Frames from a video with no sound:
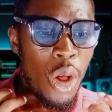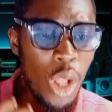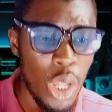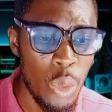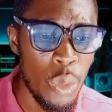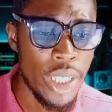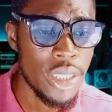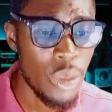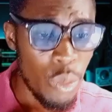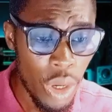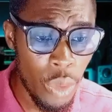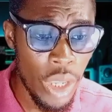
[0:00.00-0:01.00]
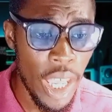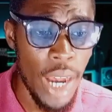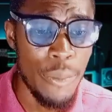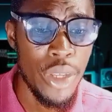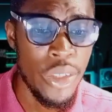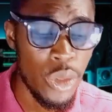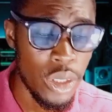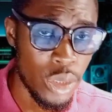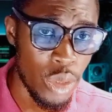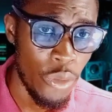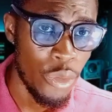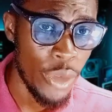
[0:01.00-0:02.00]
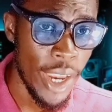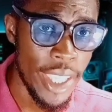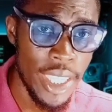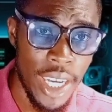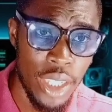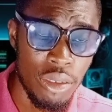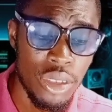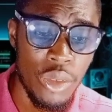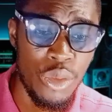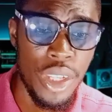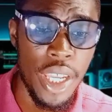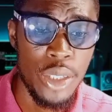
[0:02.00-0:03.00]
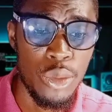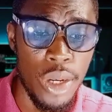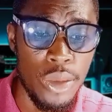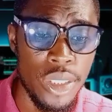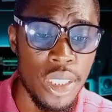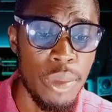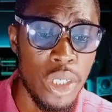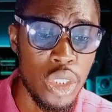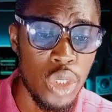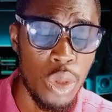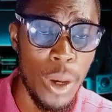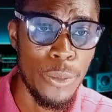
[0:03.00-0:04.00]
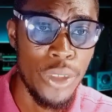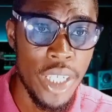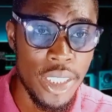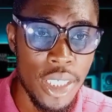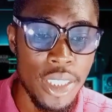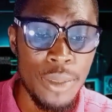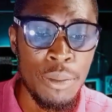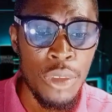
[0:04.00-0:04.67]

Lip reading: Always regular update your software. Any kind of software that you are using, make sure you update it.